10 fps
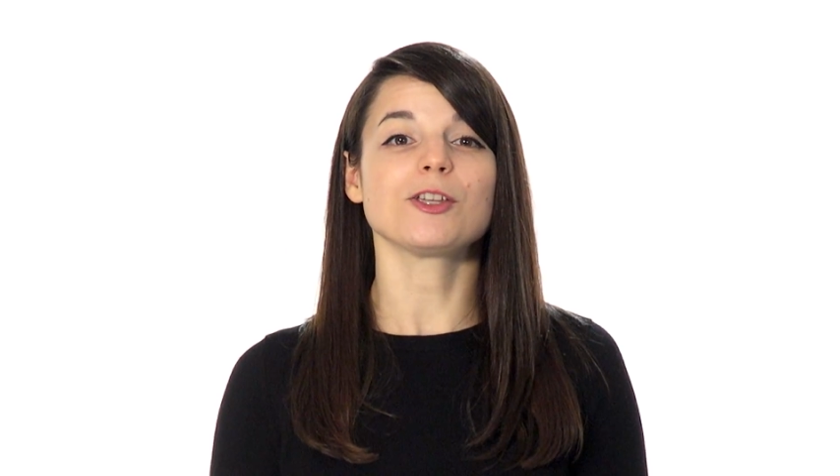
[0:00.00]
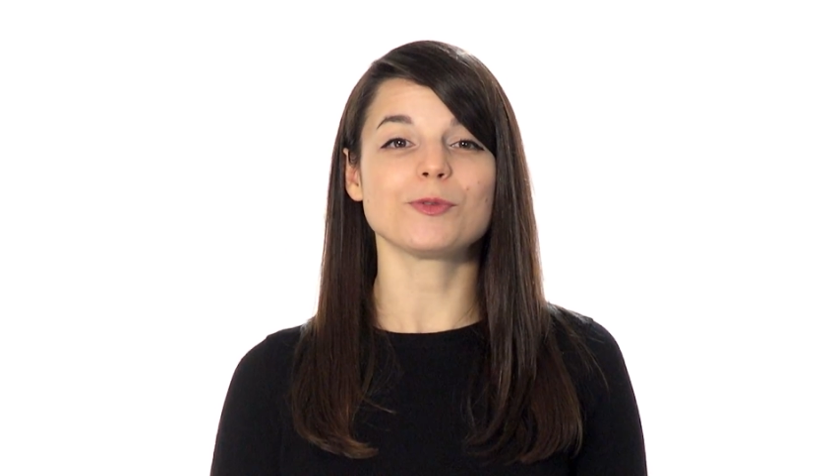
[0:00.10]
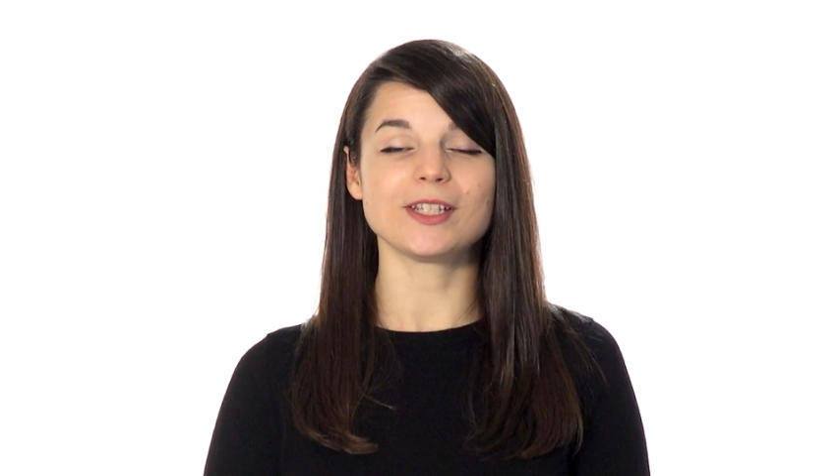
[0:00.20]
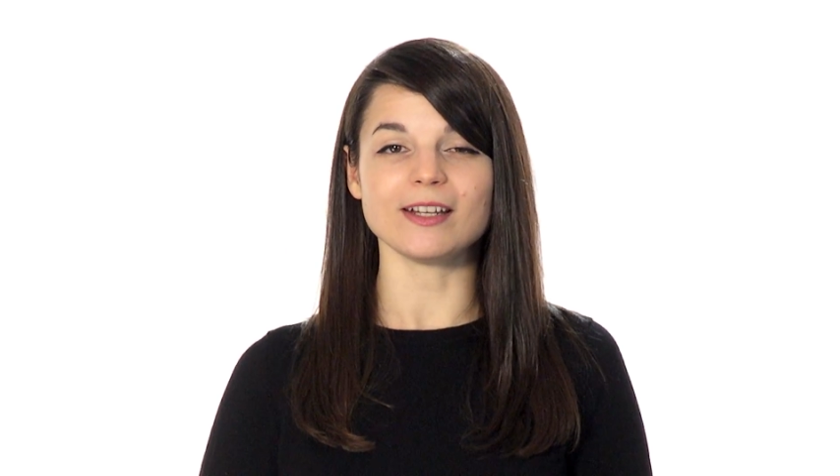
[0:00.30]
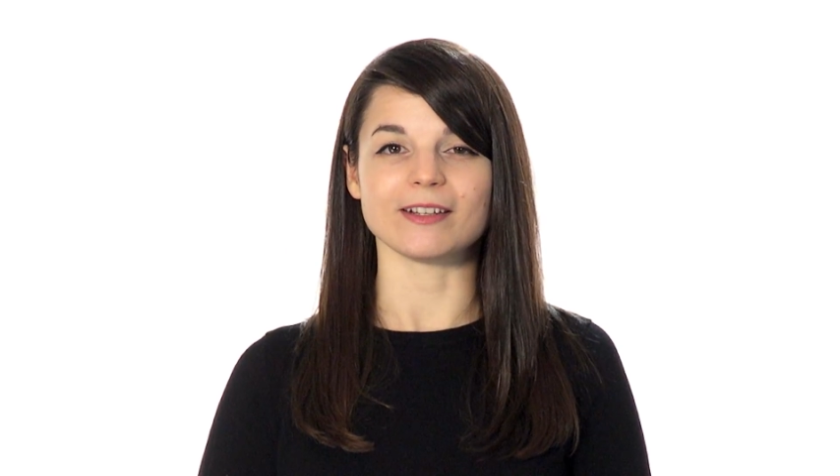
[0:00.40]
you
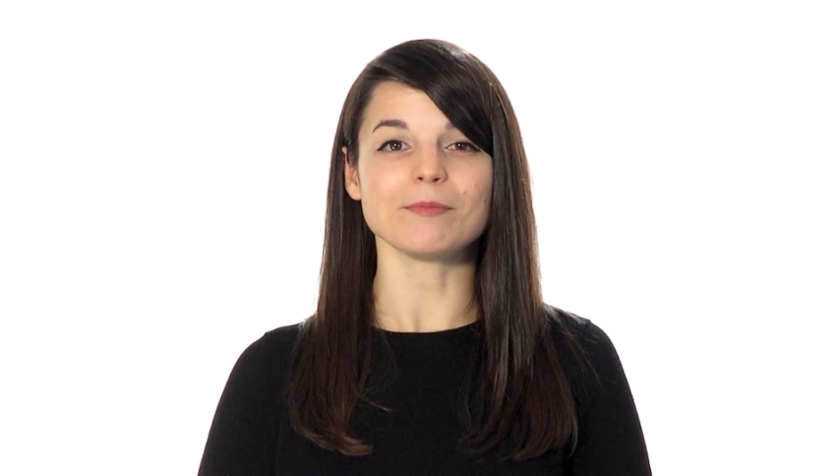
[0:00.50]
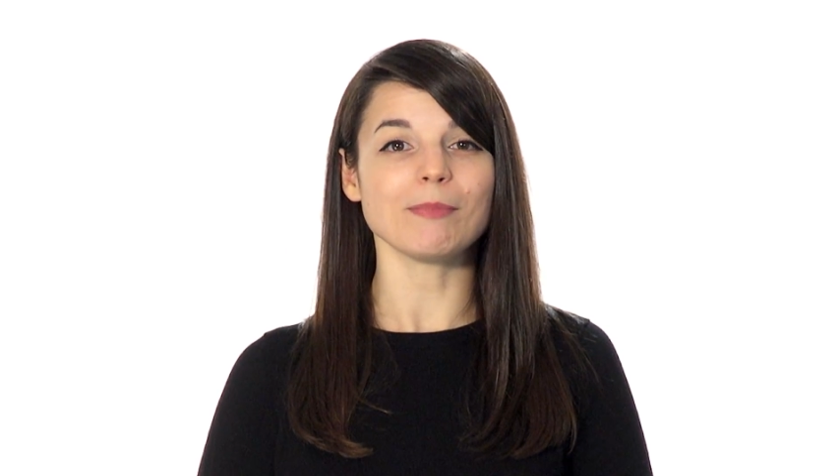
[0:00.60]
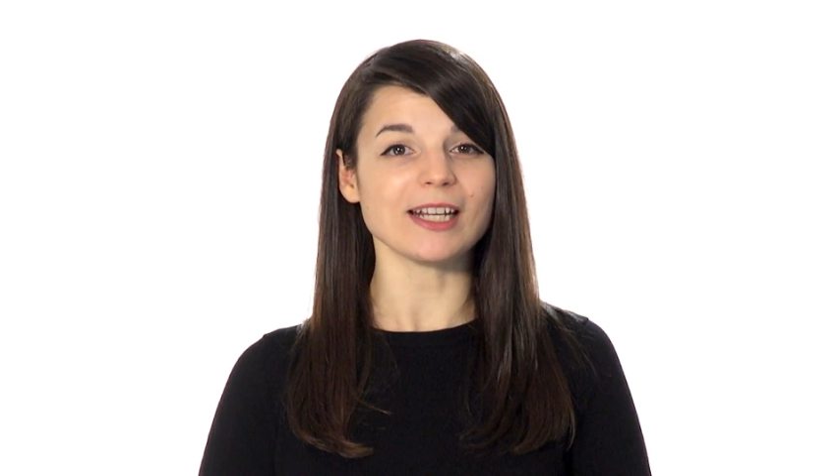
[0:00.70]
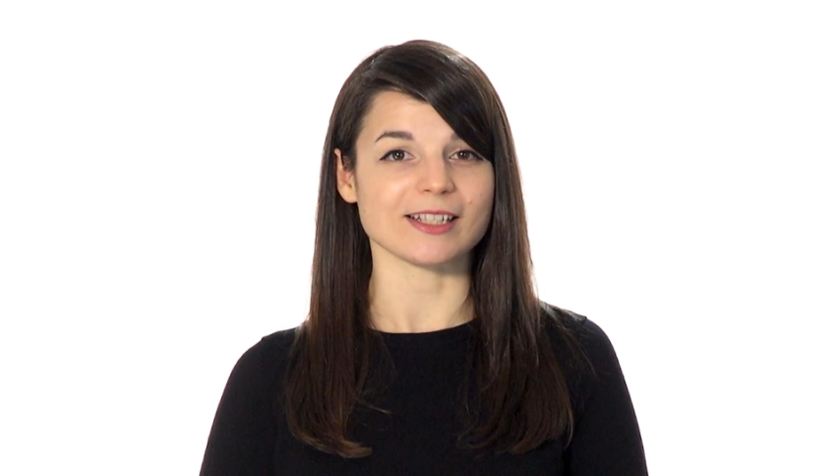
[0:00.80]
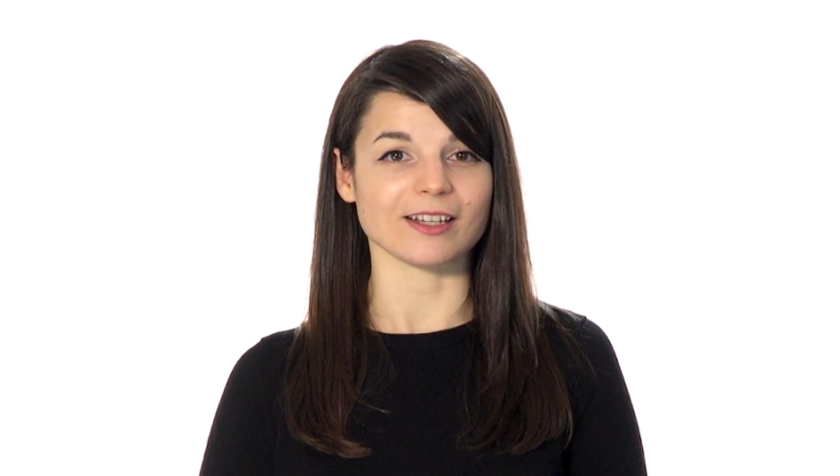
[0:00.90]
didn't
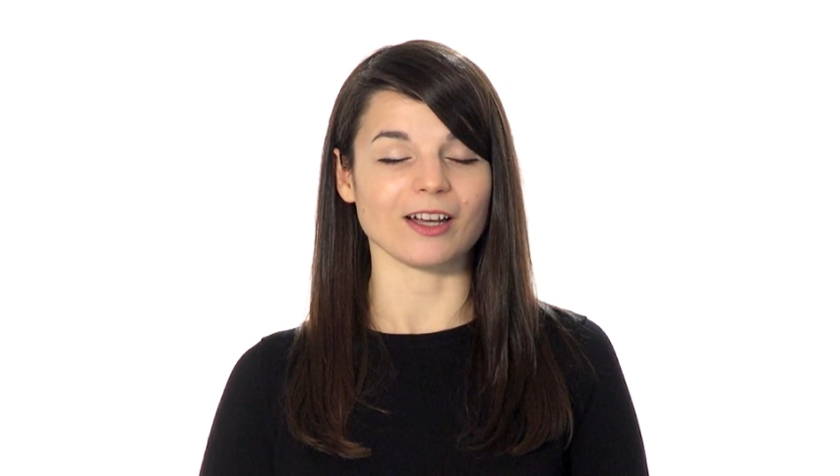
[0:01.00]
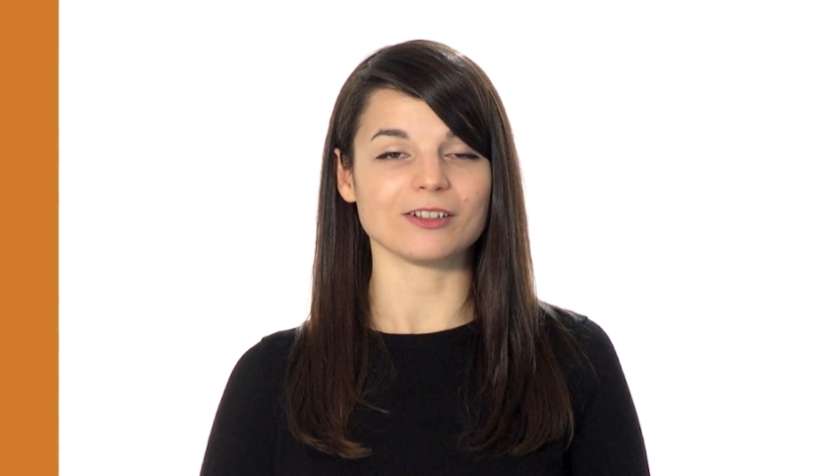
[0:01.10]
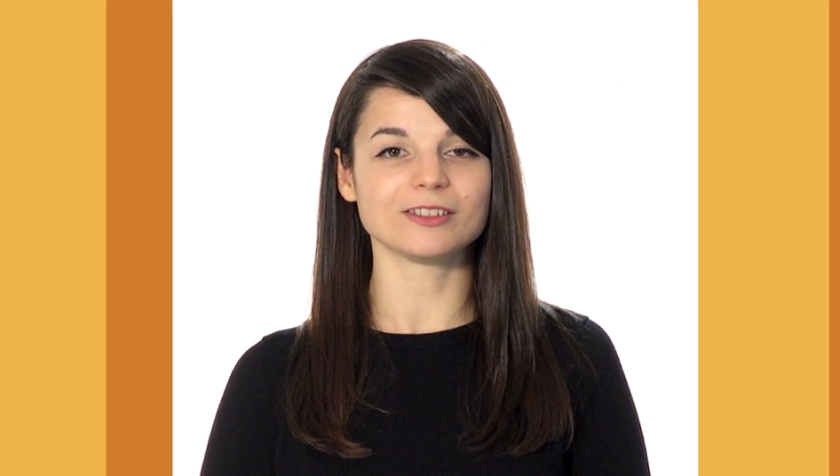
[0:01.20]
minutes ago.